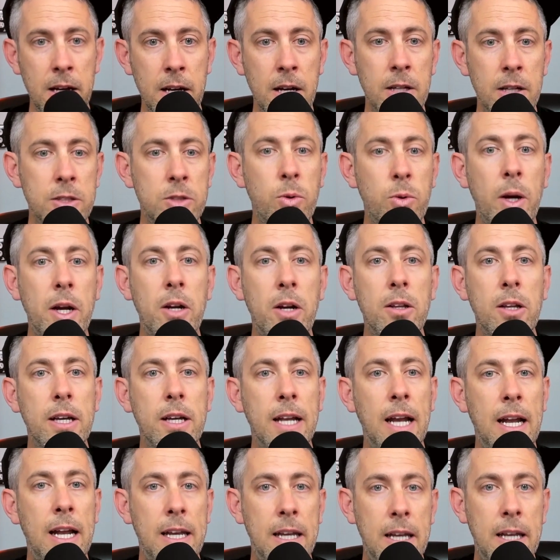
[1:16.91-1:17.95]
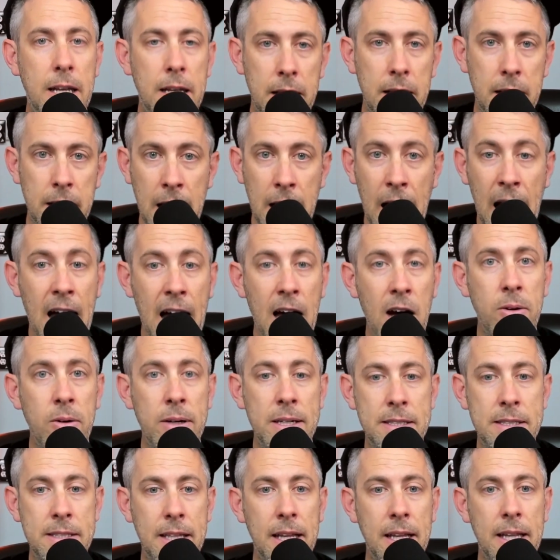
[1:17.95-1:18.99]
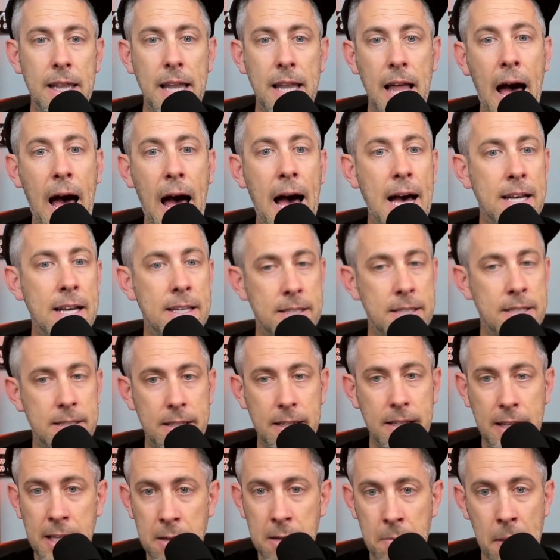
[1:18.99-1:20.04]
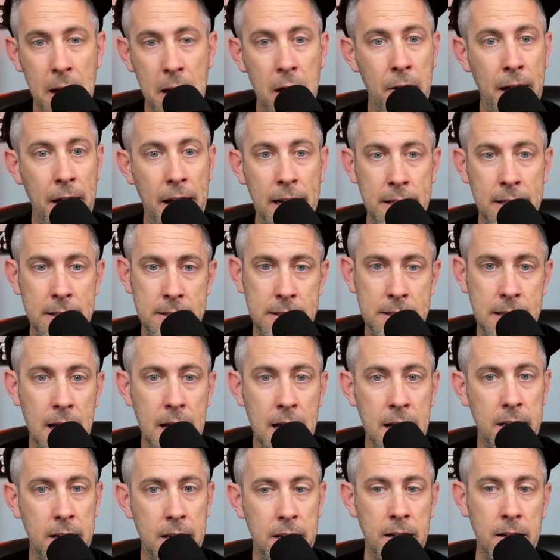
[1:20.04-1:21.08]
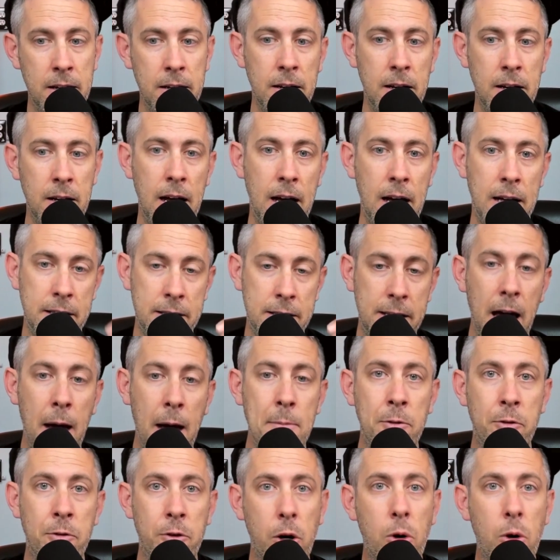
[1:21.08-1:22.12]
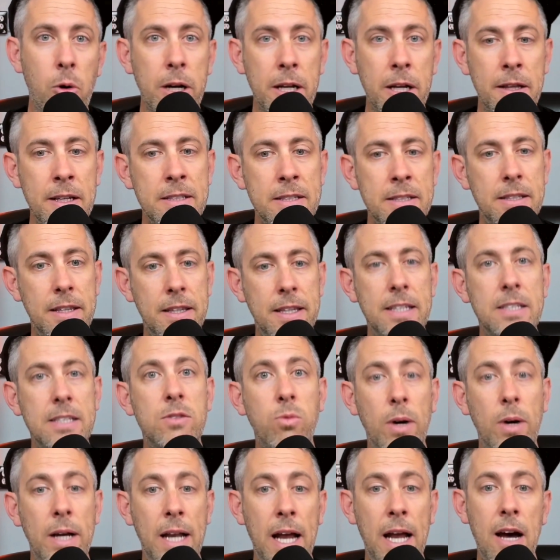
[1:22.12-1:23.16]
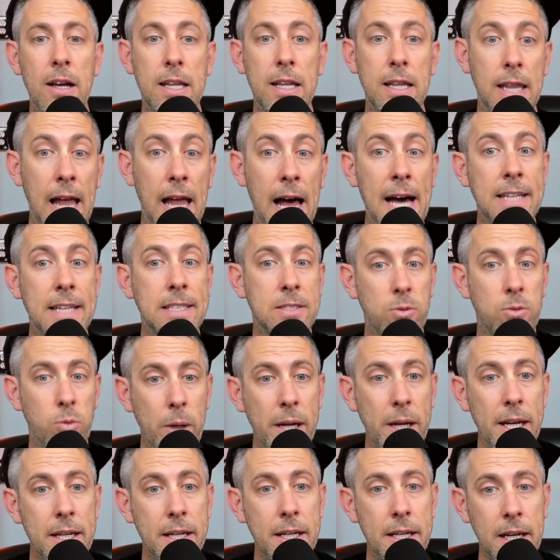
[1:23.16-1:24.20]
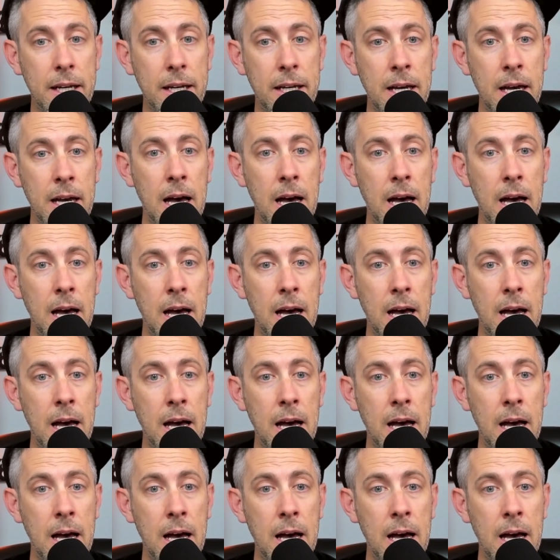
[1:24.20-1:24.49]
So what you're looking at now is the last email that I sent. At the time of recording this went out last week.